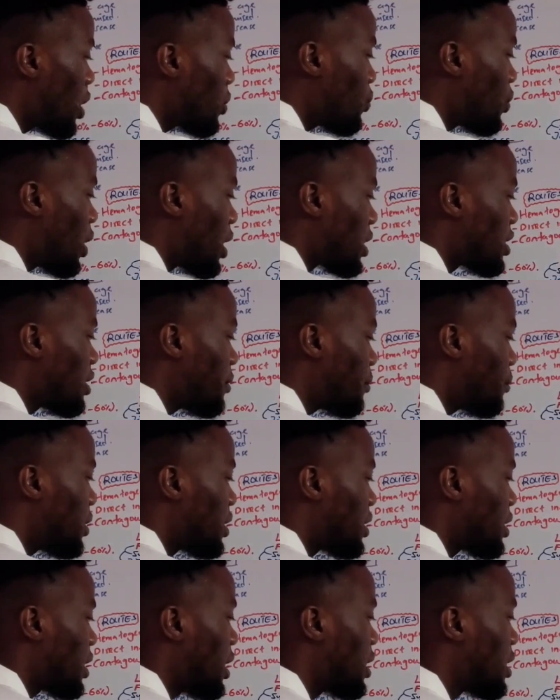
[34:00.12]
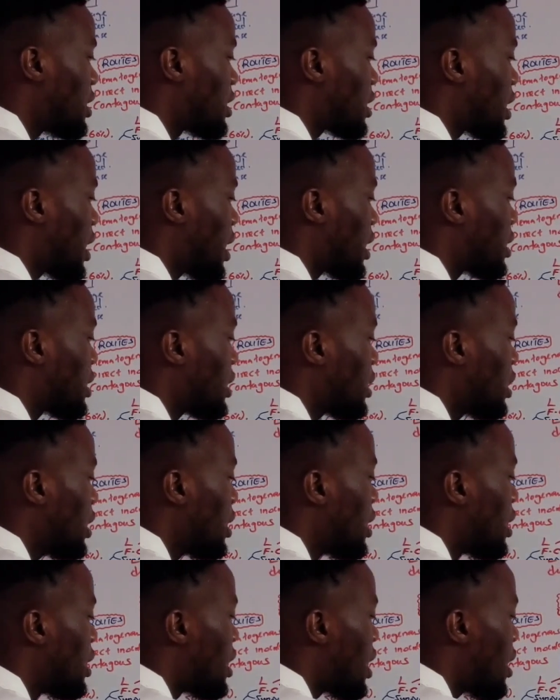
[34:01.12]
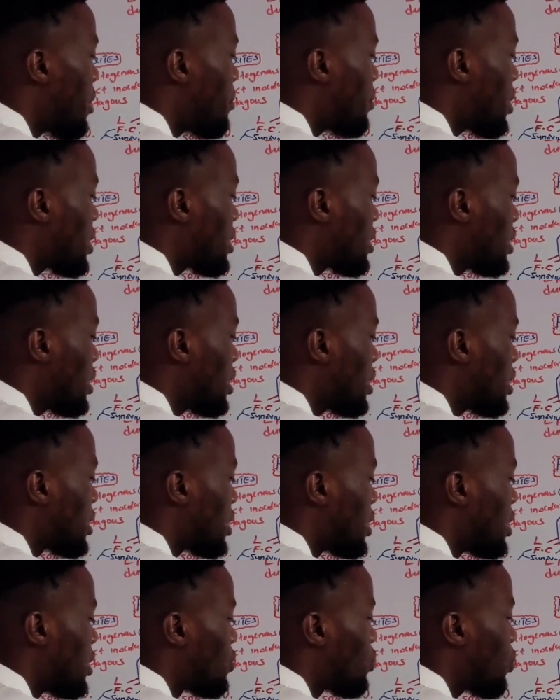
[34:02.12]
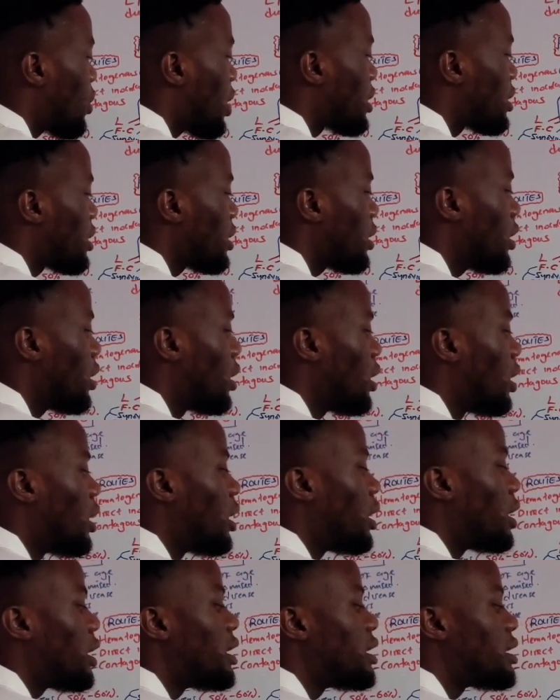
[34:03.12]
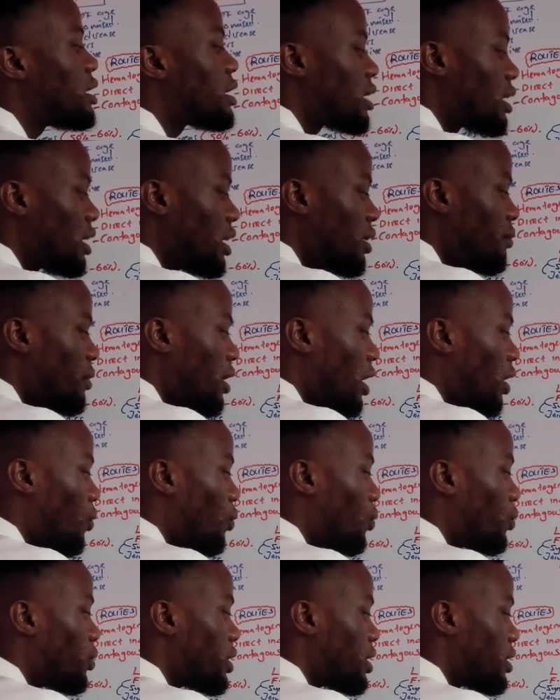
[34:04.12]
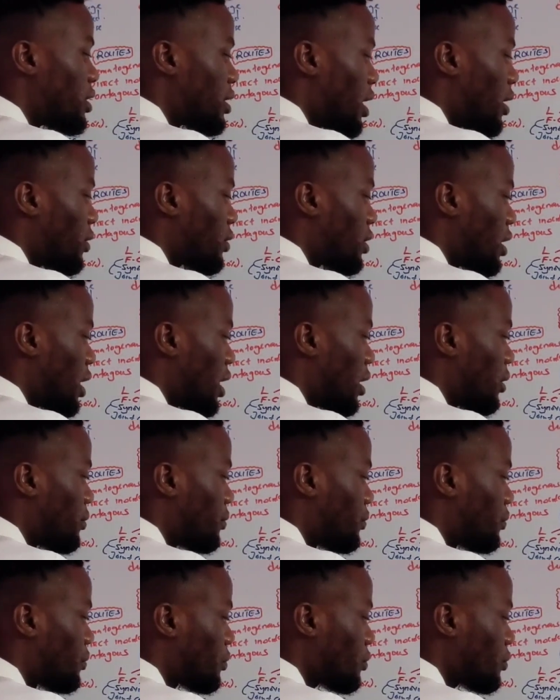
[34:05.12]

what we are simply saying is that number 6 is what ischemia will result now.